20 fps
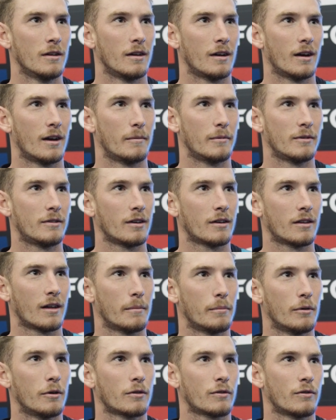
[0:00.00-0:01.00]
and tick
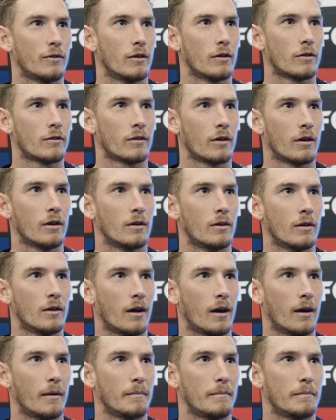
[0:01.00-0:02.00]
that box first, so,
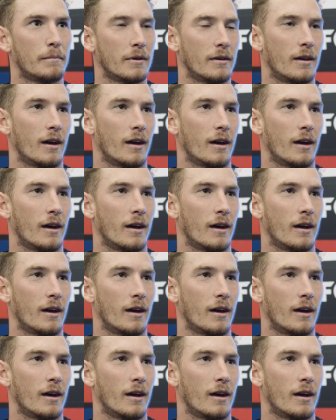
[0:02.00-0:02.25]
but